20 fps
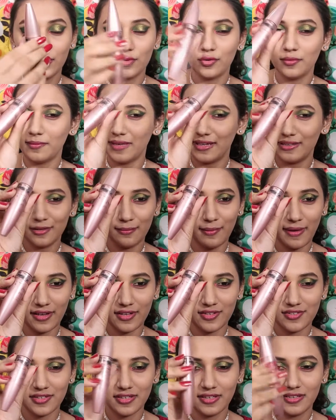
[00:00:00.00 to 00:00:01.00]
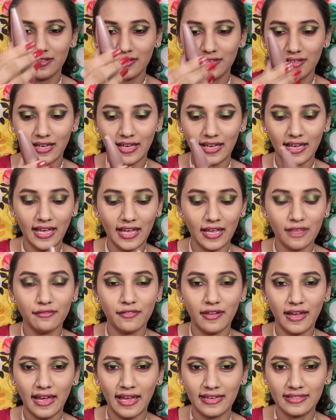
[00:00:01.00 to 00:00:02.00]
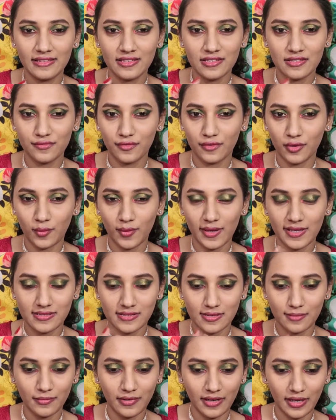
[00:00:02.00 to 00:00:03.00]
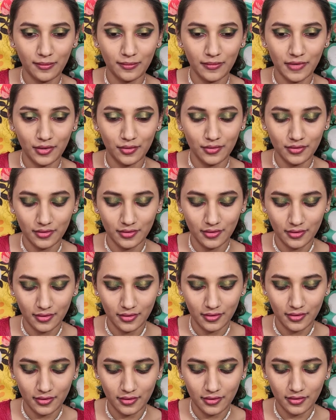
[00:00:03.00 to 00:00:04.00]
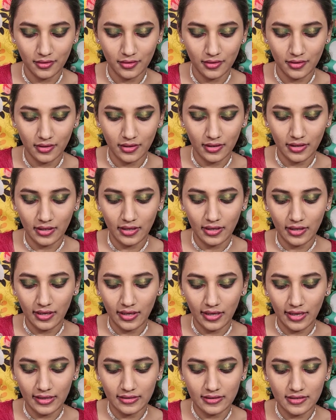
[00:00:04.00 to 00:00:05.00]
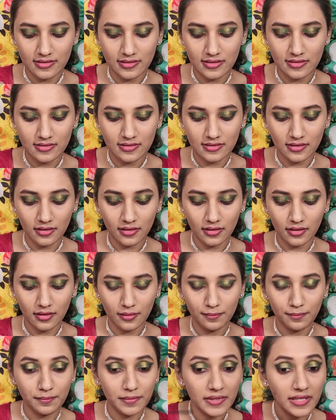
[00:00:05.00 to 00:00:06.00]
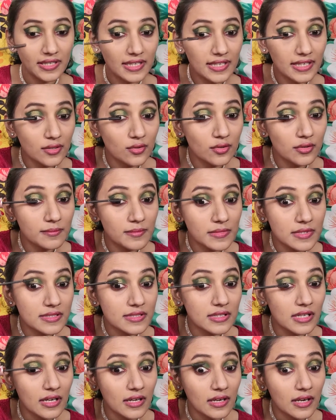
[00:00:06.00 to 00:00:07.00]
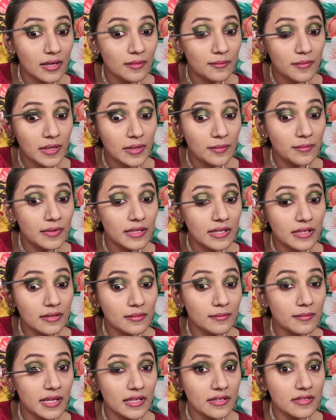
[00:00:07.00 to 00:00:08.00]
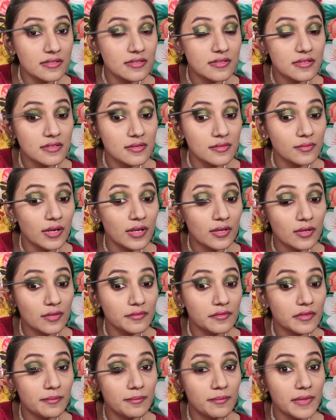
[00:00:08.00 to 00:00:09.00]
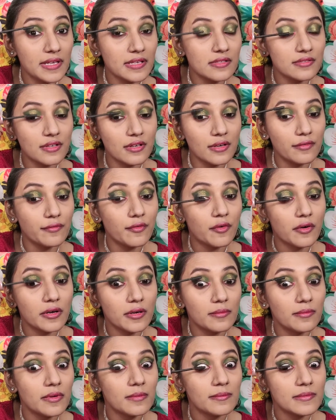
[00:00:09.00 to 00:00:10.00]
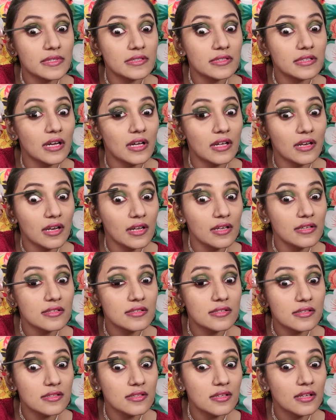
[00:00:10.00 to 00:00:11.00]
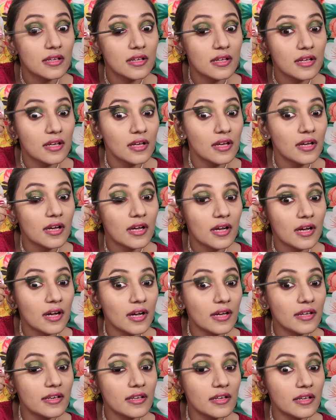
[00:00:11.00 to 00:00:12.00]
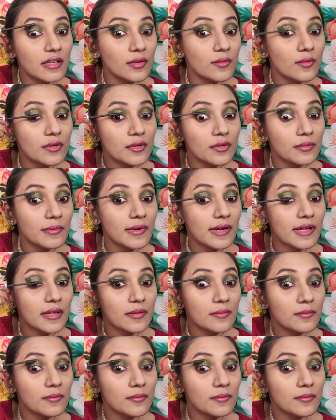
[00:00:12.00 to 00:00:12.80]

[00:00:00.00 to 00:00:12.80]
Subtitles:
don't mind the packaging. I have had this for quite some time now, and this is a pretty good mascara. Maybelline makes one of the best affordable mascaras. I really want to buy